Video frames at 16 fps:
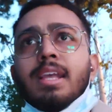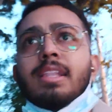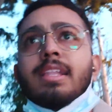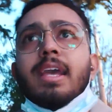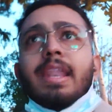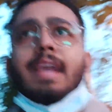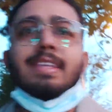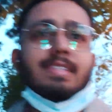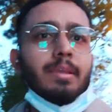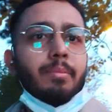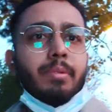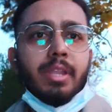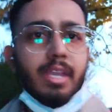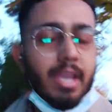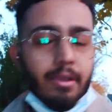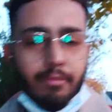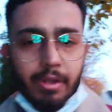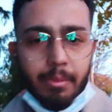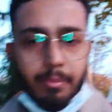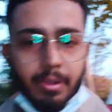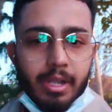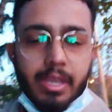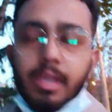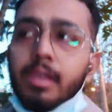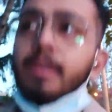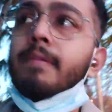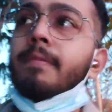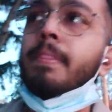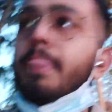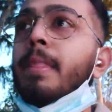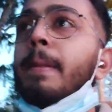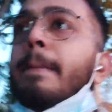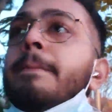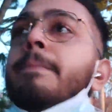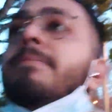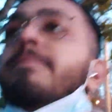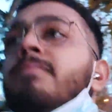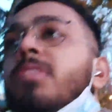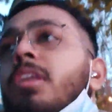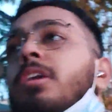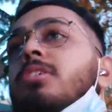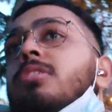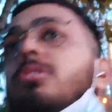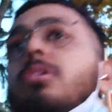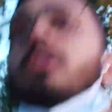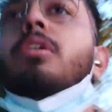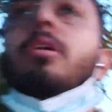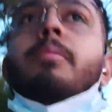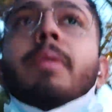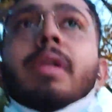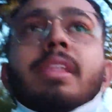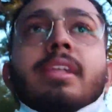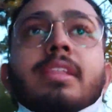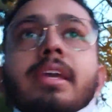they are accepting everybody. So but the